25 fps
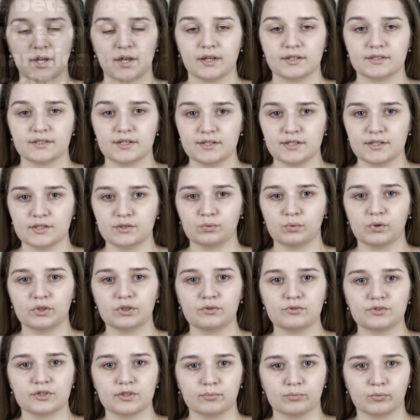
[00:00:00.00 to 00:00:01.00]
This is one
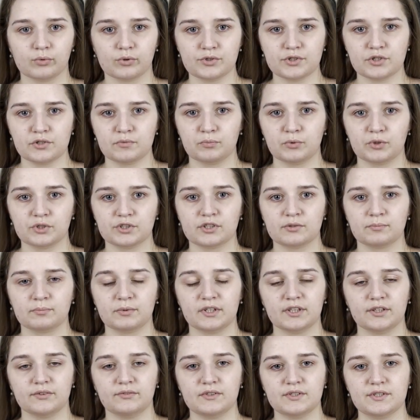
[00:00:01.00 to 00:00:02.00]
of the most important
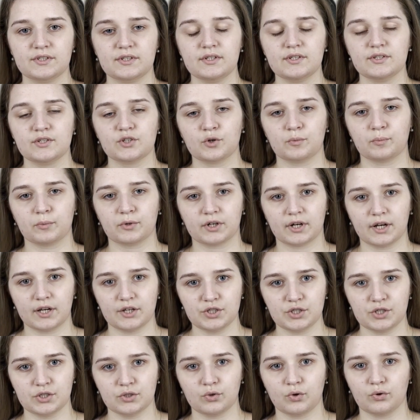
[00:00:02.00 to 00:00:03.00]
benefits in the
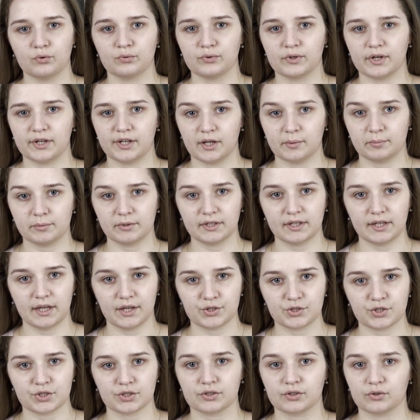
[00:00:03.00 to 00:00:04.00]
operation of any
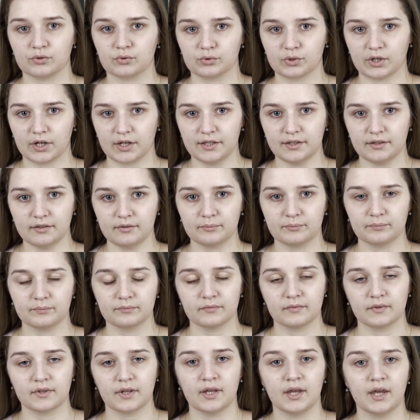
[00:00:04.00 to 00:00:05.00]
application, right?
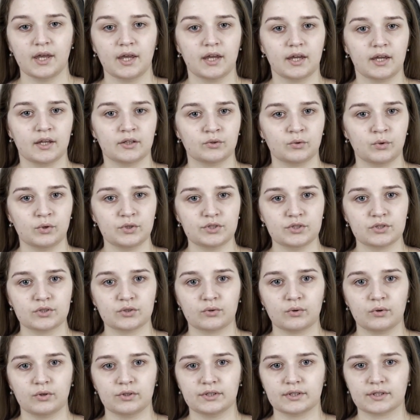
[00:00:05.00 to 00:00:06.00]
In order to
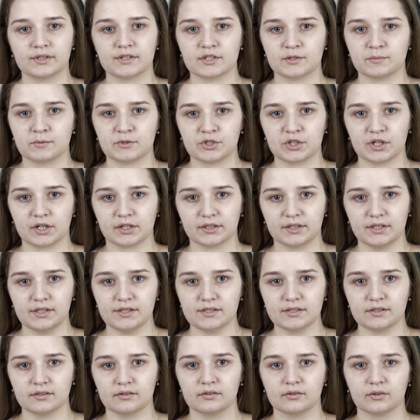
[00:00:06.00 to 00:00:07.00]
contact a
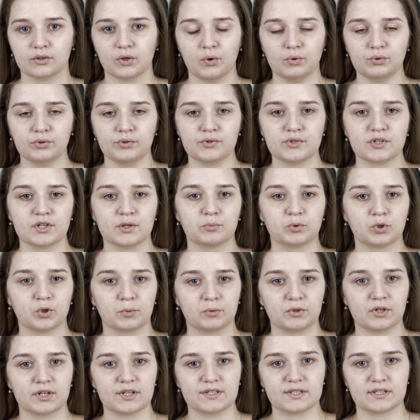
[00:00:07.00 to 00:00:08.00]
specialist, go to the
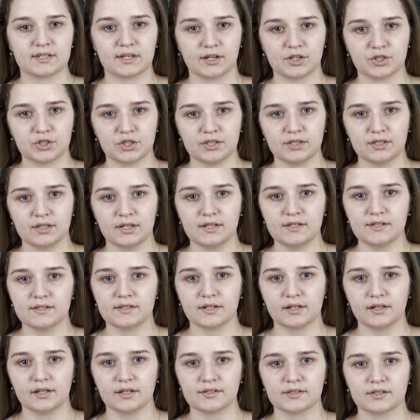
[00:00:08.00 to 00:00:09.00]
appropriate section and
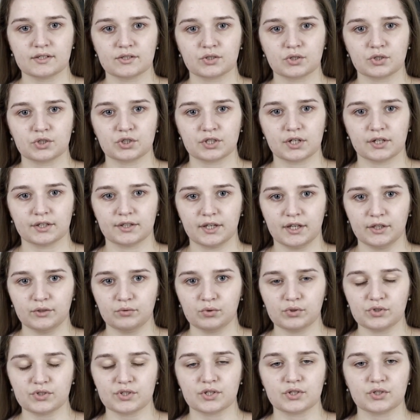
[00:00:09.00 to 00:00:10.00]
select the social
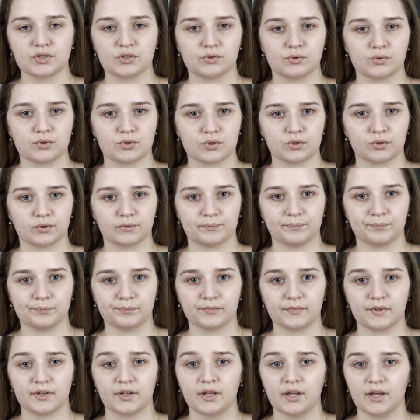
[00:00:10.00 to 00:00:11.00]
network that suits you.
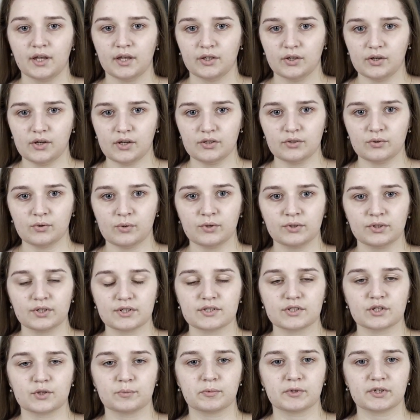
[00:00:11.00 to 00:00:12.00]
You can contact
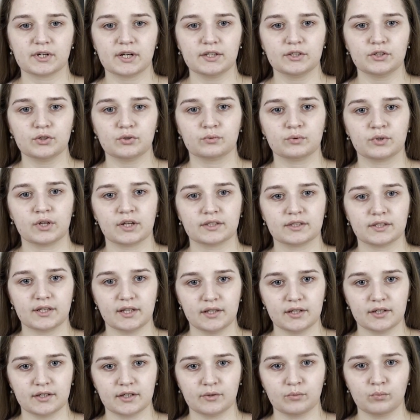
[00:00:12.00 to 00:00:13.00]
the operator via
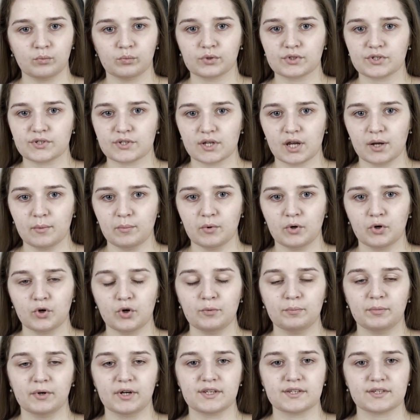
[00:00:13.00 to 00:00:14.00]
Telegram, WhatsApp, or
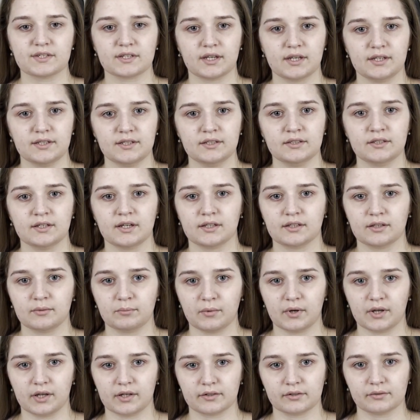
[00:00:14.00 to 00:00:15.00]
by sending an
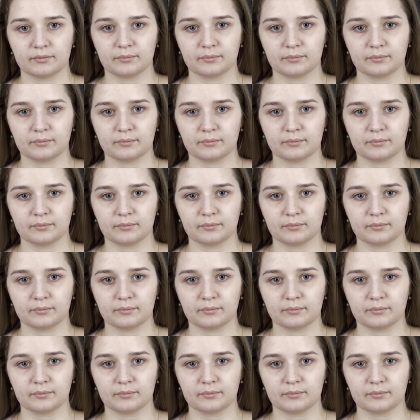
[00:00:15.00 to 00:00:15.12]
email.